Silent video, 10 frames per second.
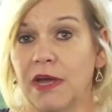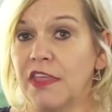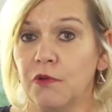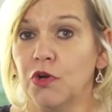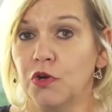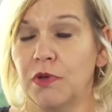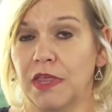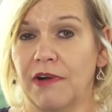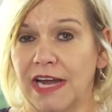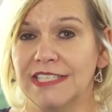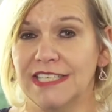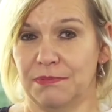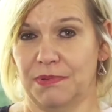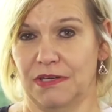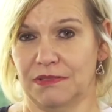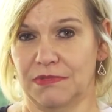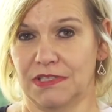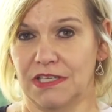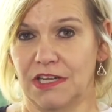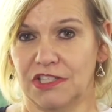the way they work with their IT
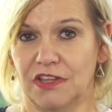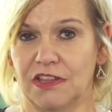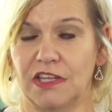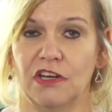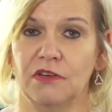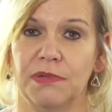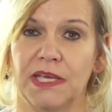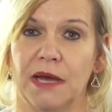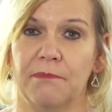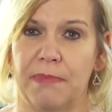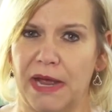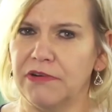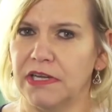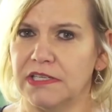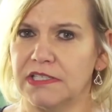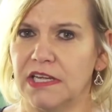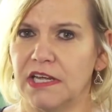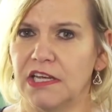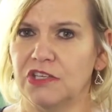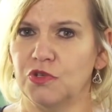departments, so that they don't become barriers
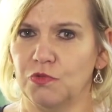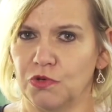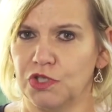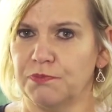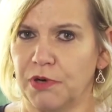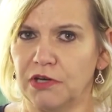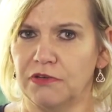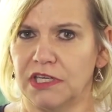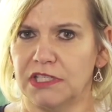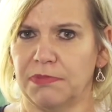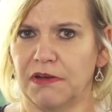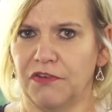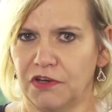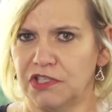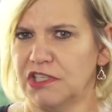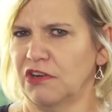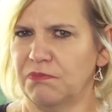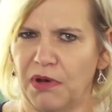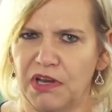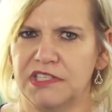towards progress by focusing
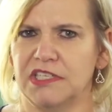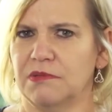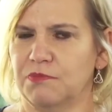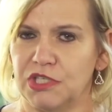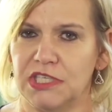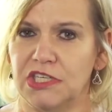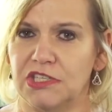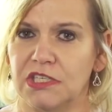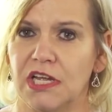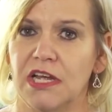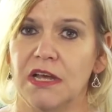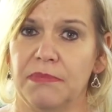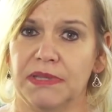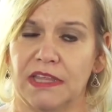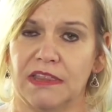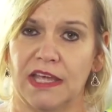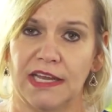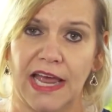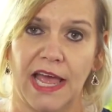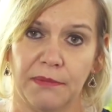on policies and procedures, but that
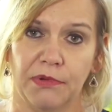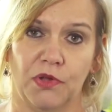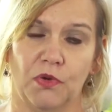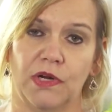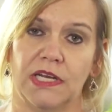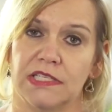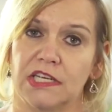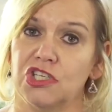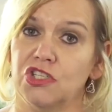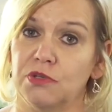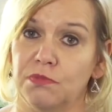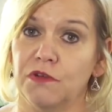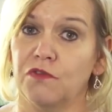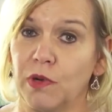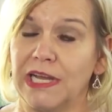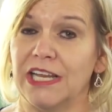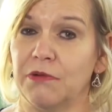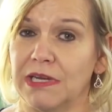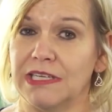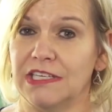they enable the organization to move
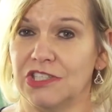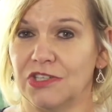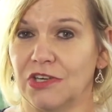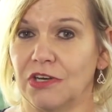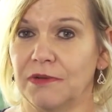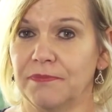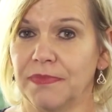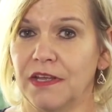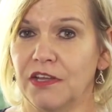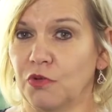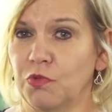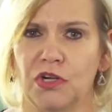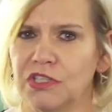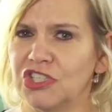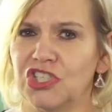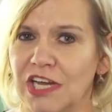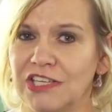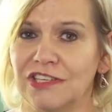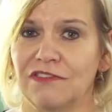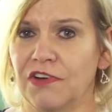quickly where it needs to go. The world is
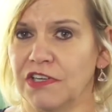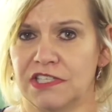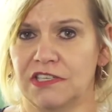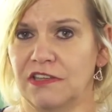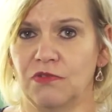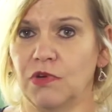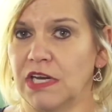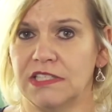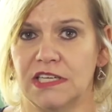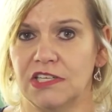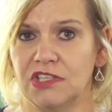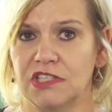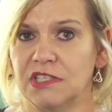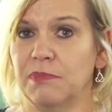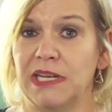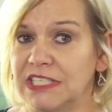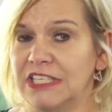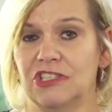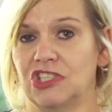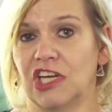changing faster than organizations'
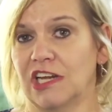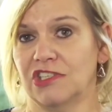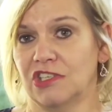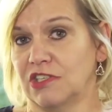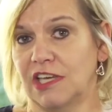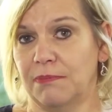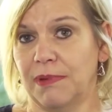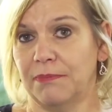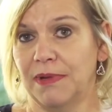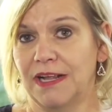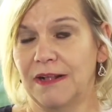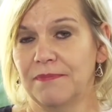ability to change and to keep up.